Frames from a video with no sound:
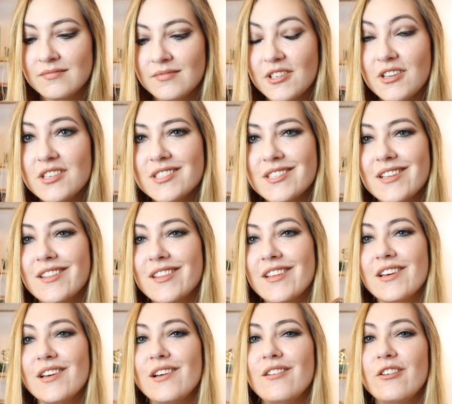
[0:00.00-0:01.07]
Because
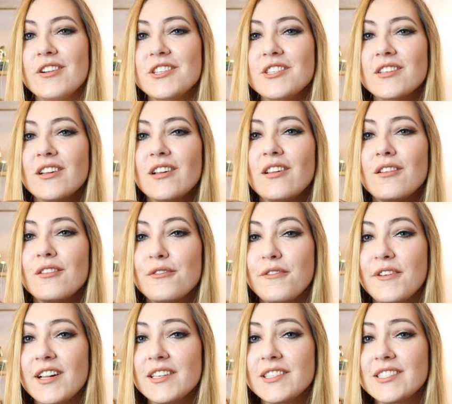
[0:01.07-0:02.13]
the original
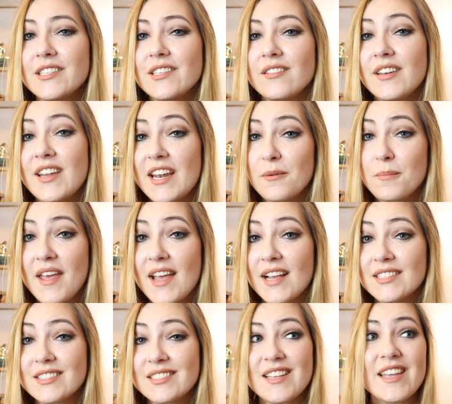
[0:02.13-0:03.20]
Filt net
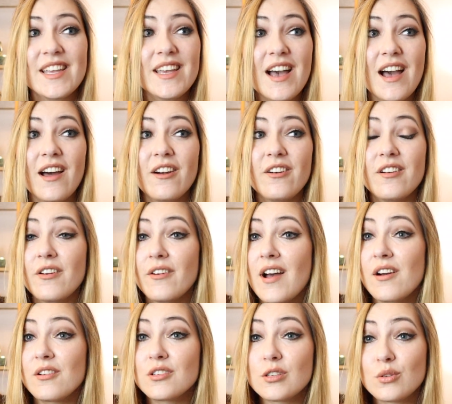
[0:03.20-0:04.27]
bags, they are
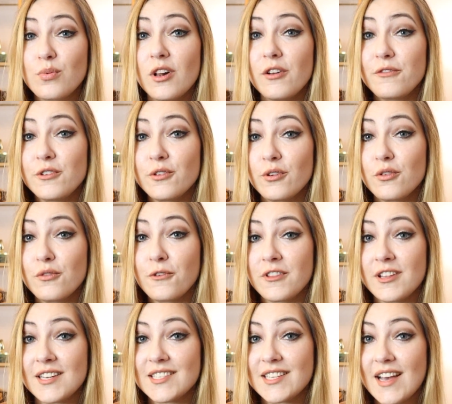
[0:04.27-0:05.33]
around 12 euro for
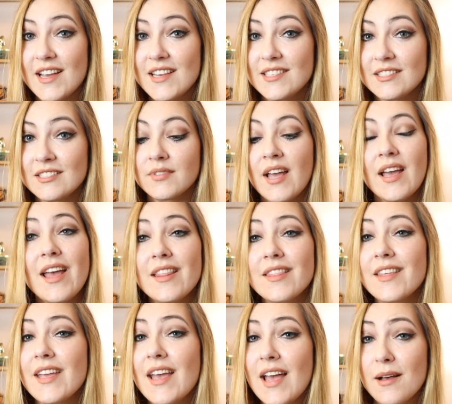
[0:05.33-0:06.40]
that size, and
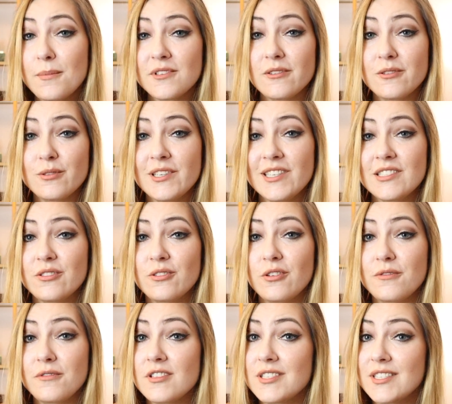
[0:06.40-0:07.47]
they absolutely
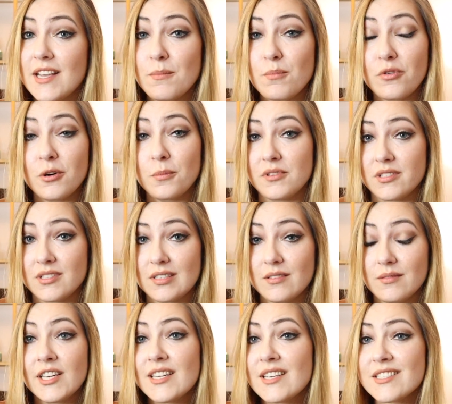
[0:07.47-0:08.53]
serve the same purpose.
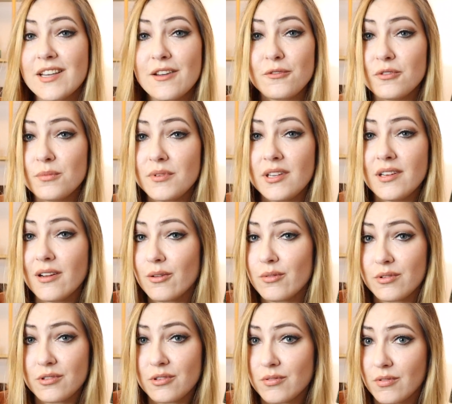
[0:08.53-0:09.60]
It doesn't have to be
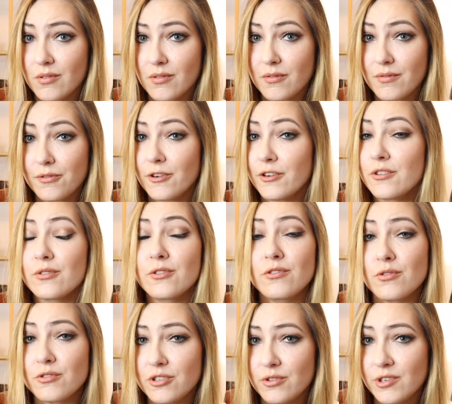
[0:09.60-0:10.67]
Longchamp for your
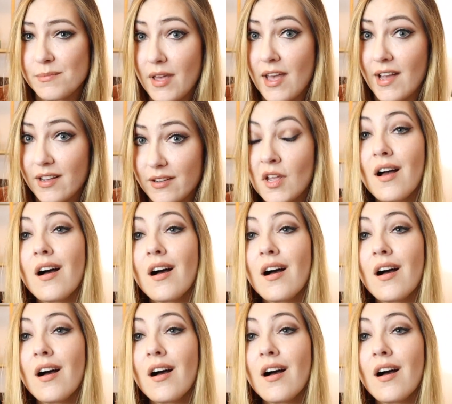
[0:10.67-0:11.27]
grocery bag.